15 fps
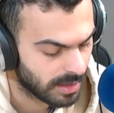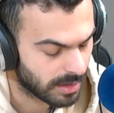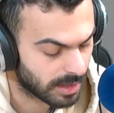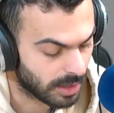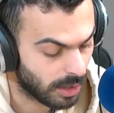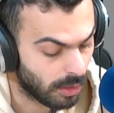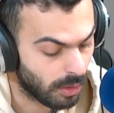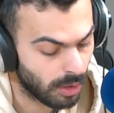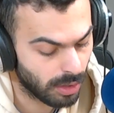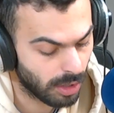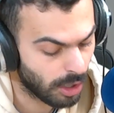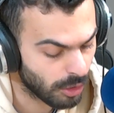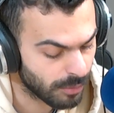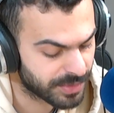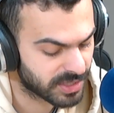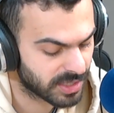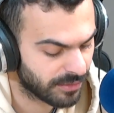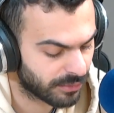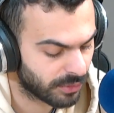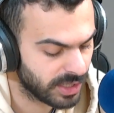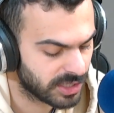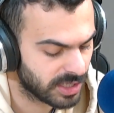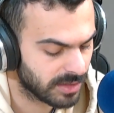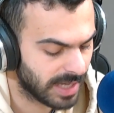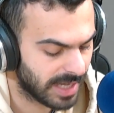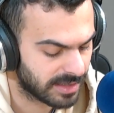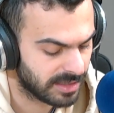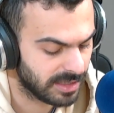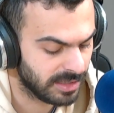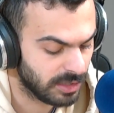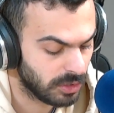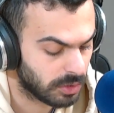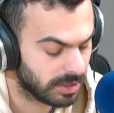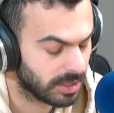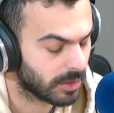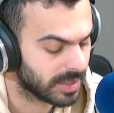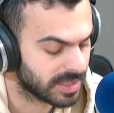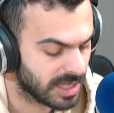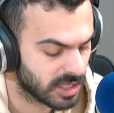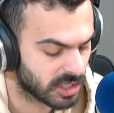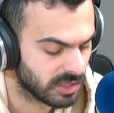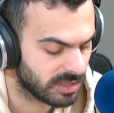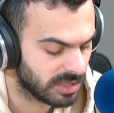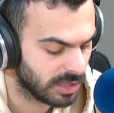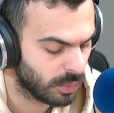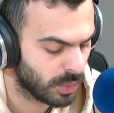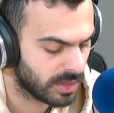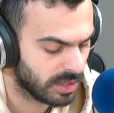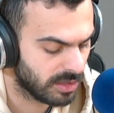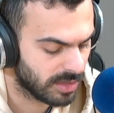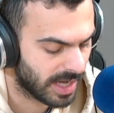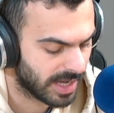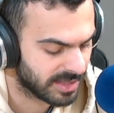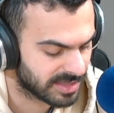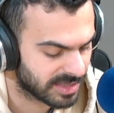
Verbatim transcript: The, all hopes of reaching that denuclearization deal with the United